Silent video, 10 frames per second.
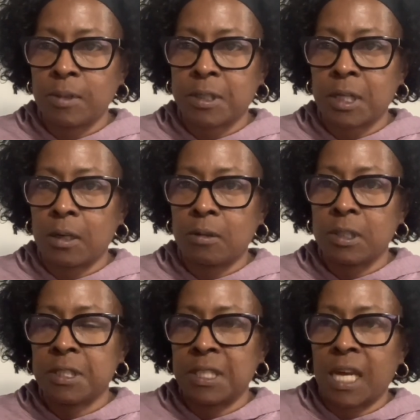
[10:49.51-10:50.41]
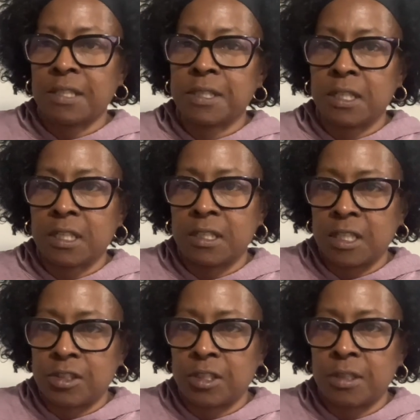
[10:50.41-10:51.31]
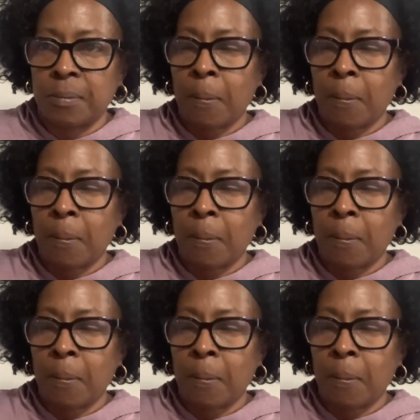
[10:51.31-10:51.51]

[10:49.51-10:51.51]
So it's in excellent condition.